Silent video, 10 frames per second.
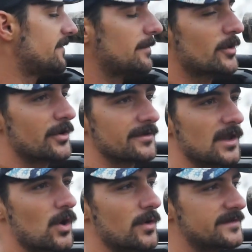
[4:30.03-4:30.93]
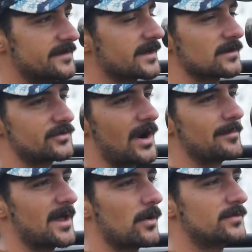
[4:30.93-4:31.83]
I put it on low, it'll
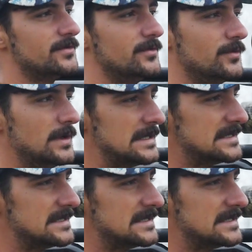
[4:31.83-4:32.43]
drop down to